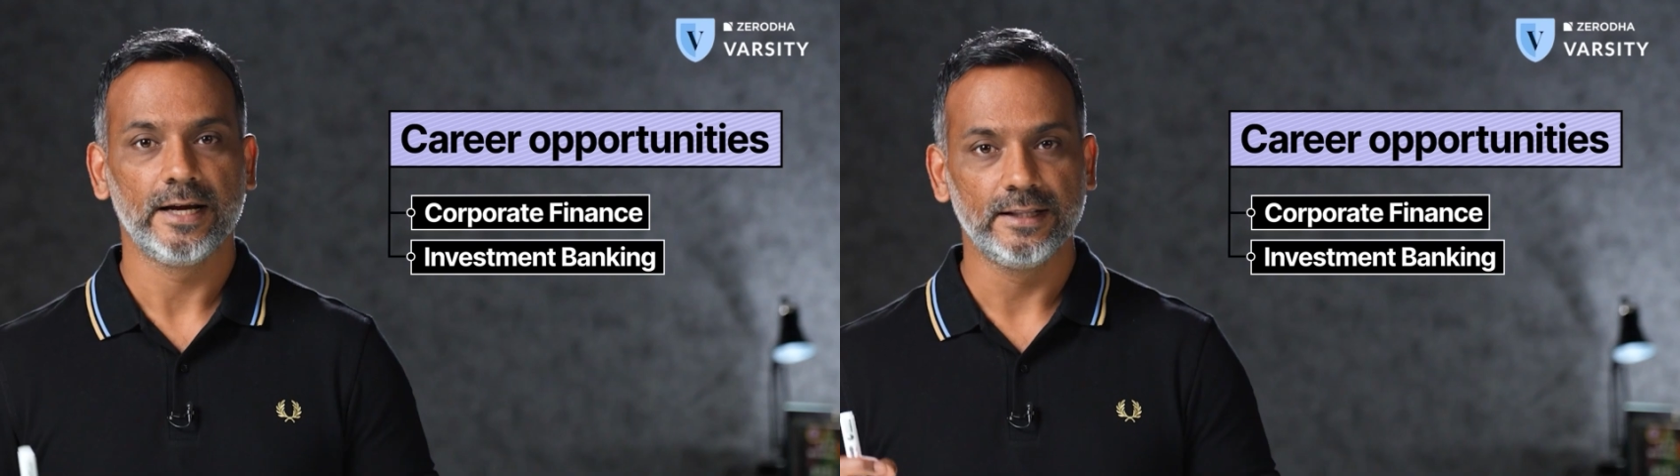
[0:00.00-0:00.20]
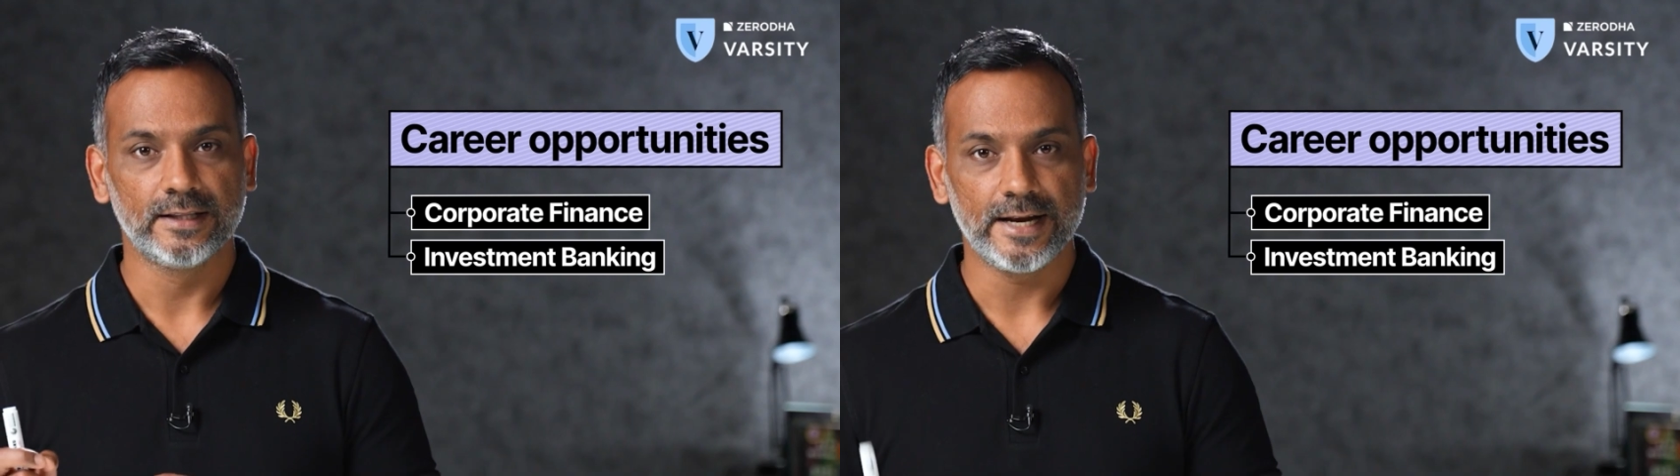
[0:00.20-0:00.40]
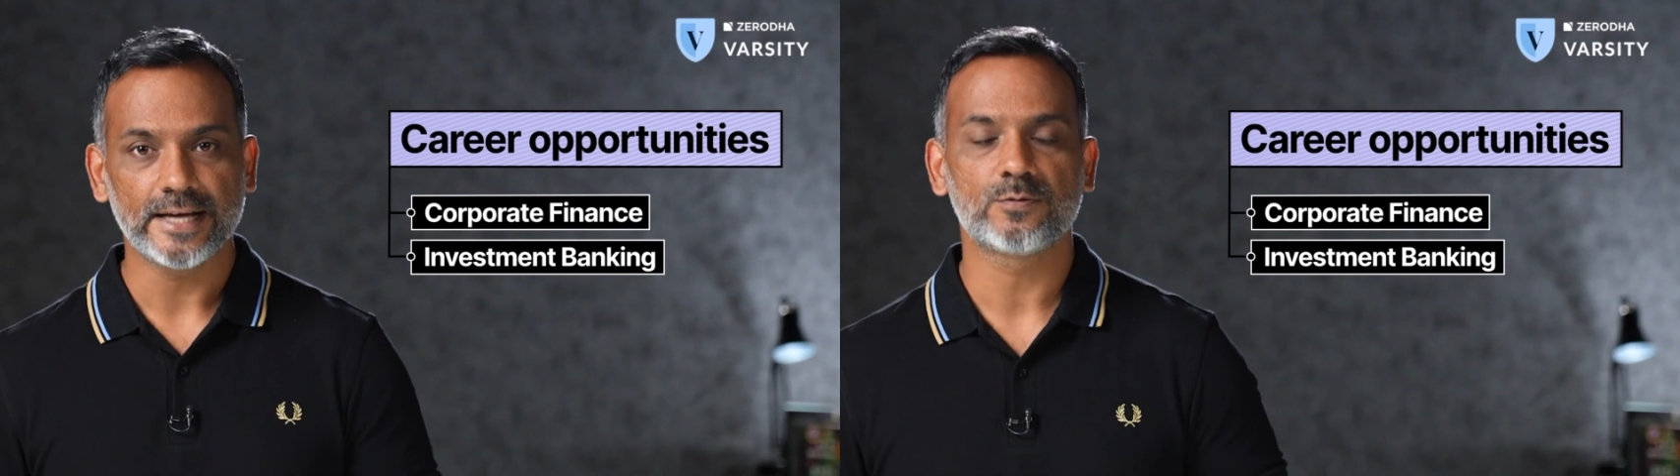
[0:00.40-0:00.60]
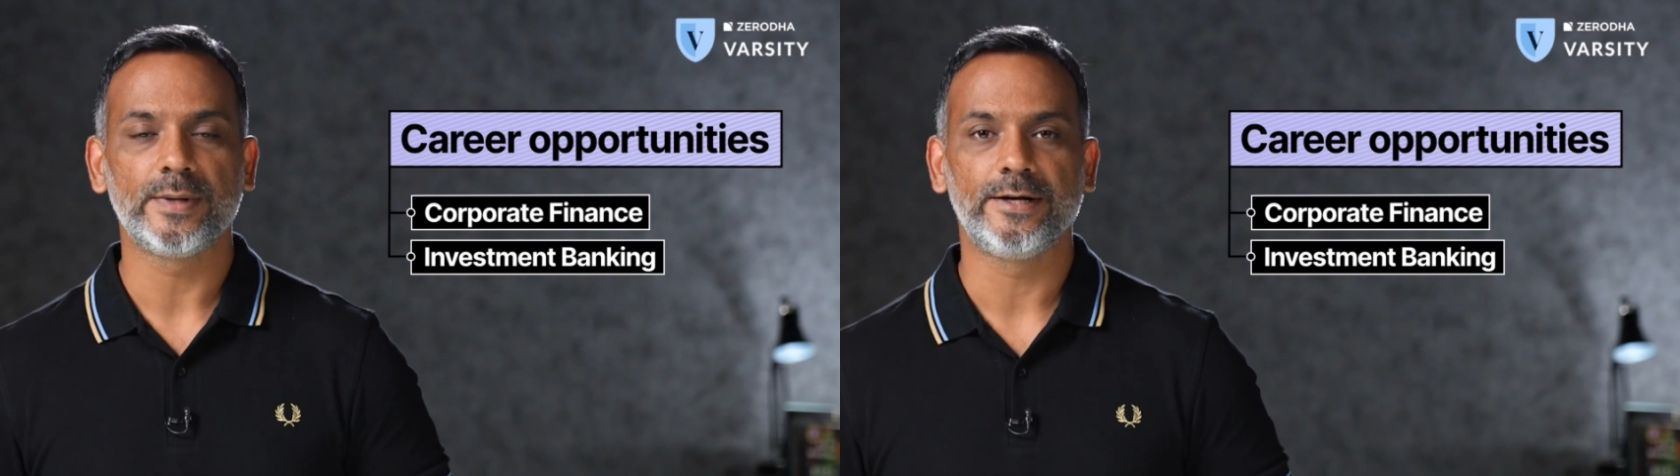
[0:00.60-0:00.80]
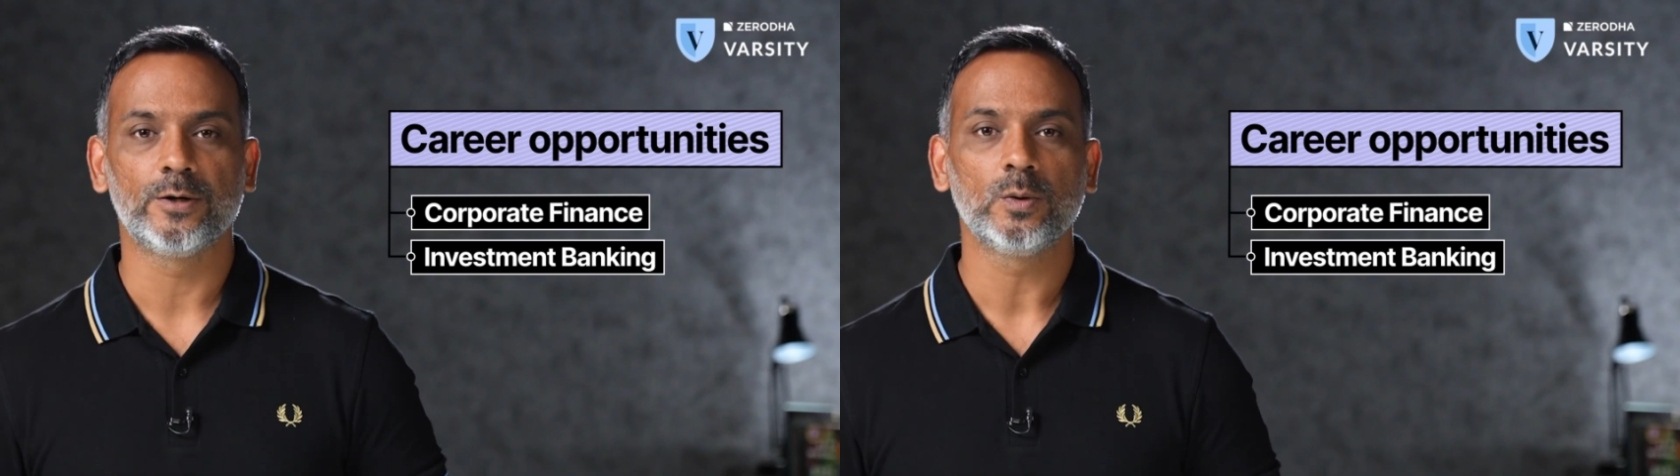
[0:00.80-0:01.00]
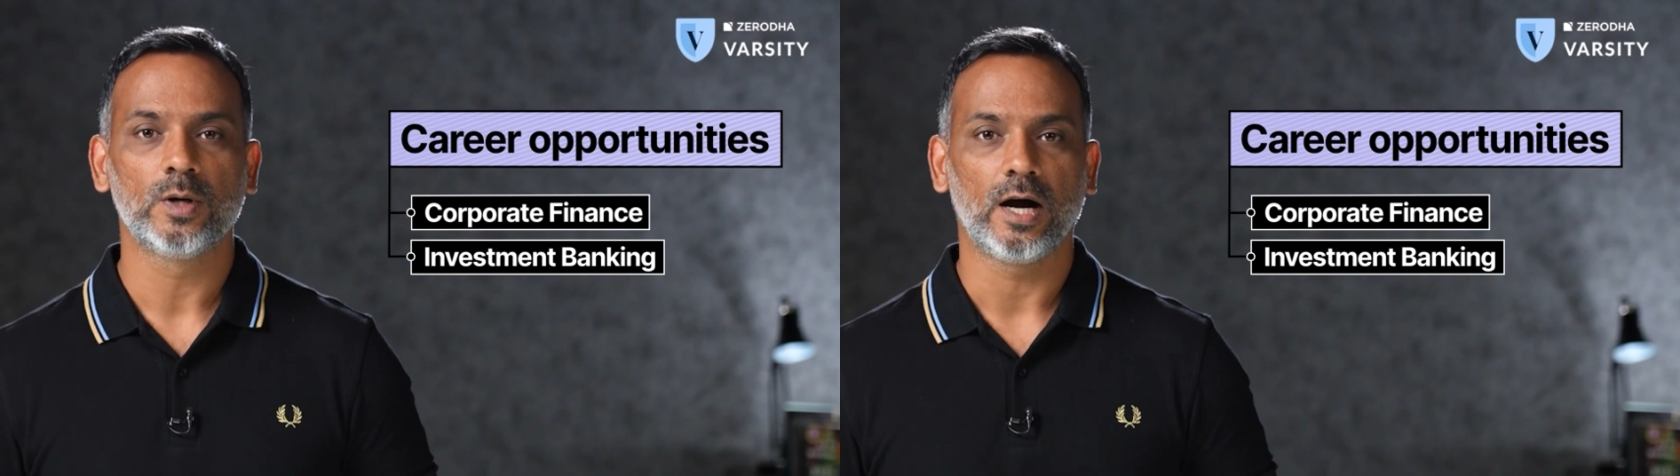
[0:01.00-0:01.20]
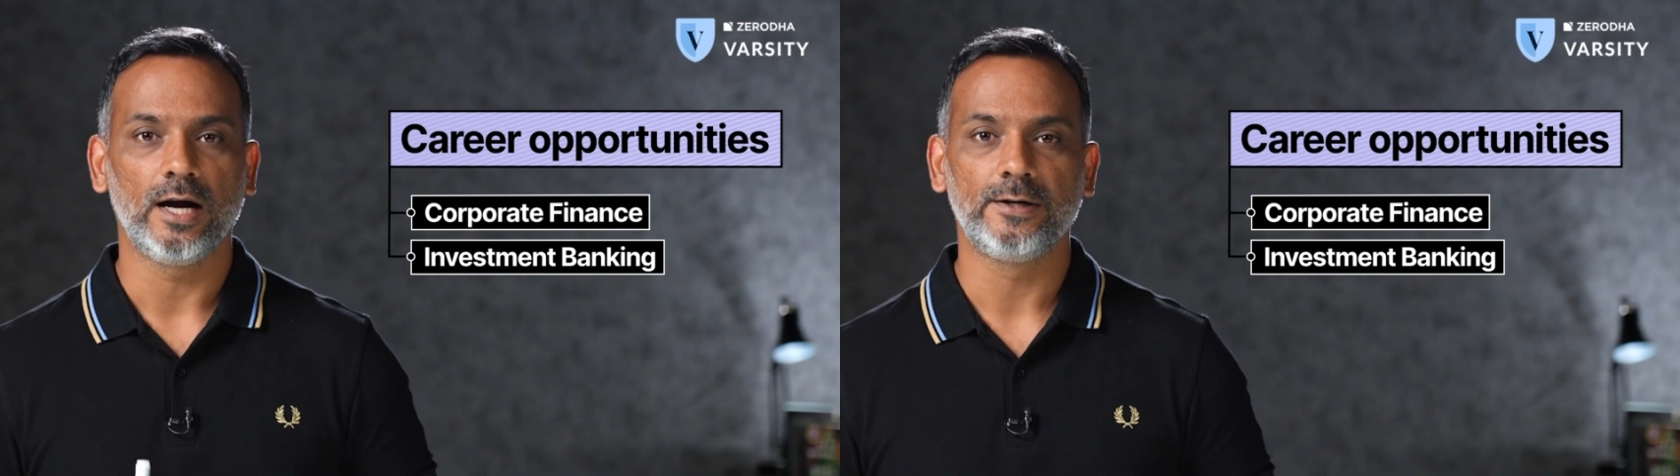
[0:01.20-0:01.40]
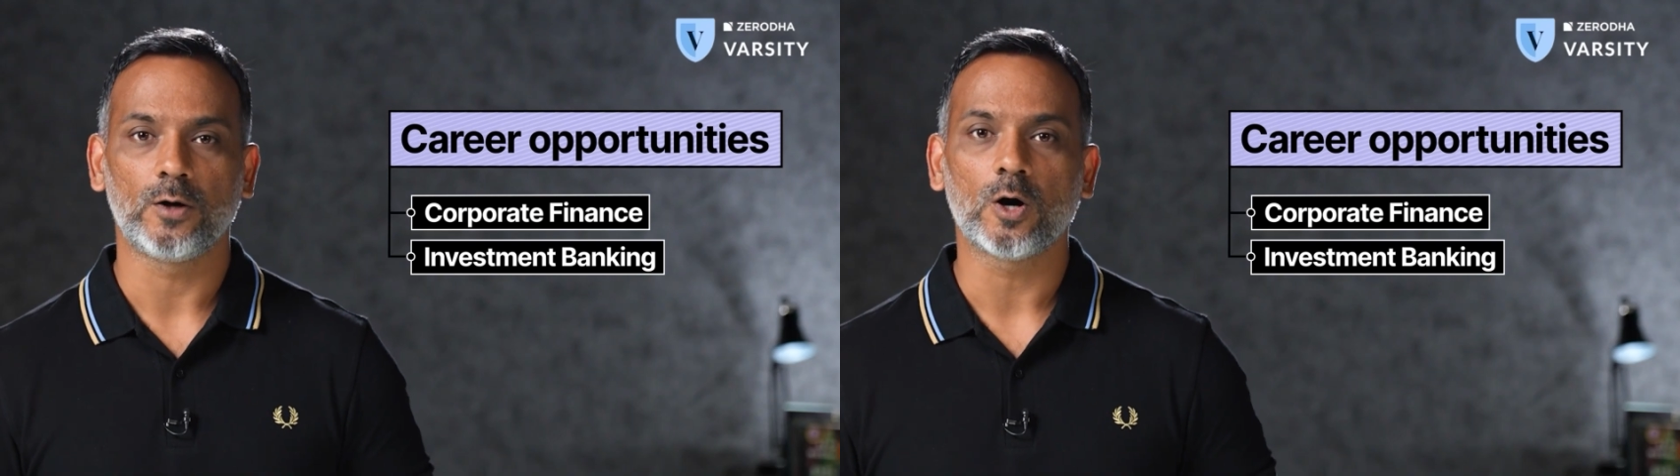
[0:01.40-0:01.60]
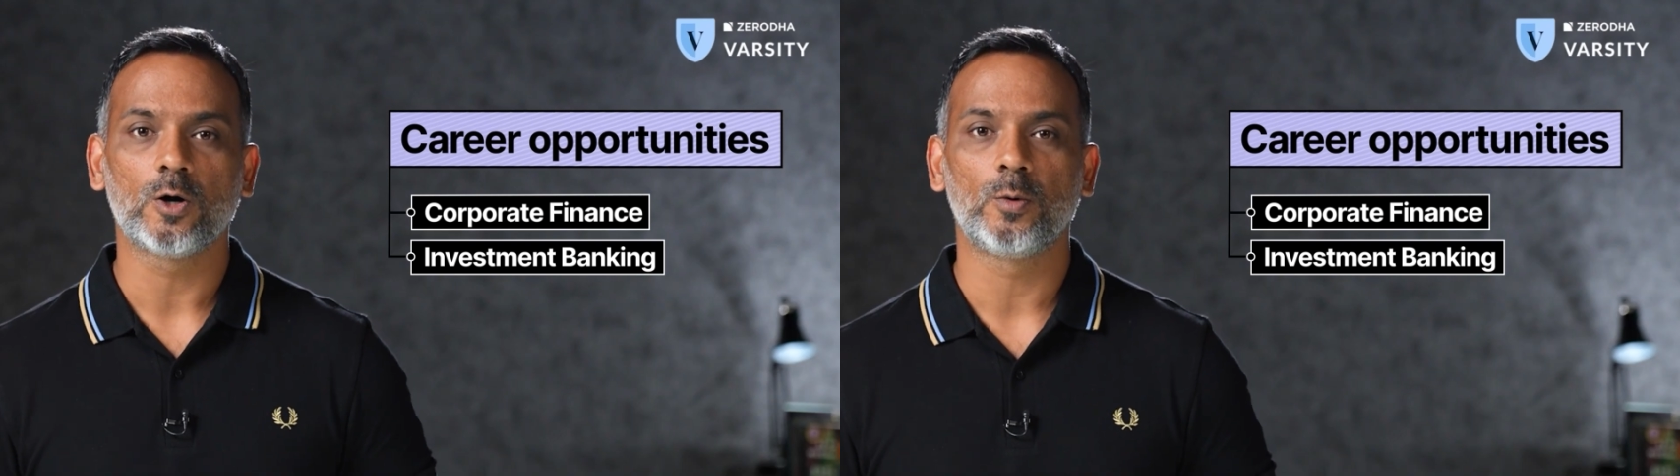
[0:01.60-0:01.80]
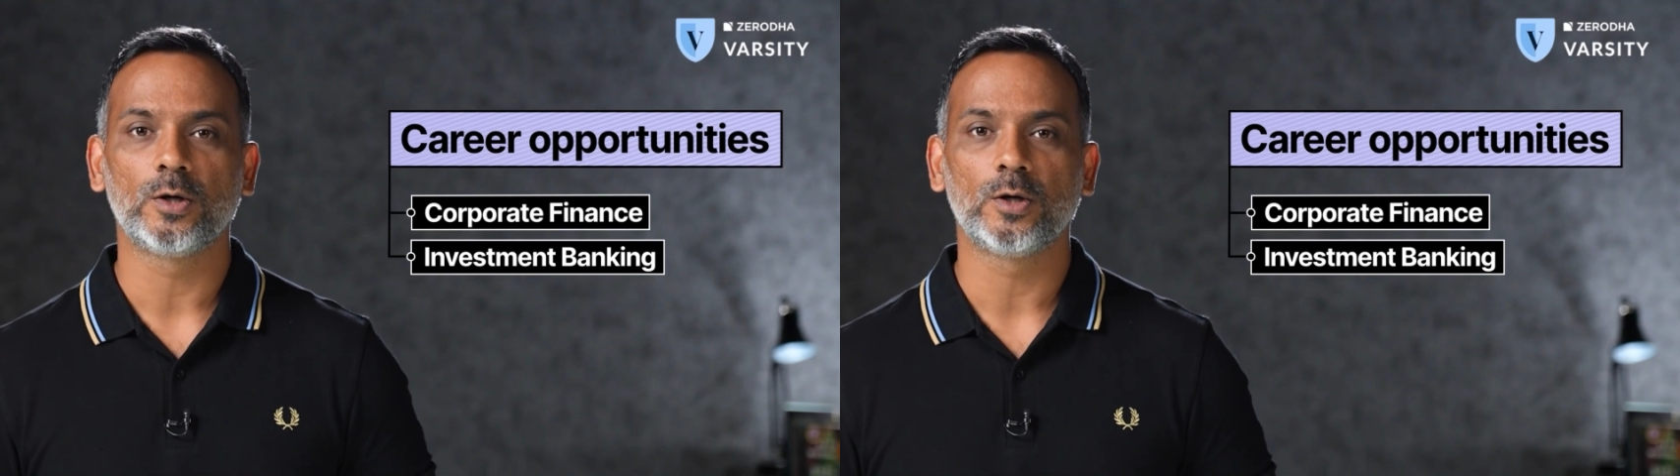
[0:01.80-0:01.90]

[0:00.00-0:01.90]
In the next video, I'll talk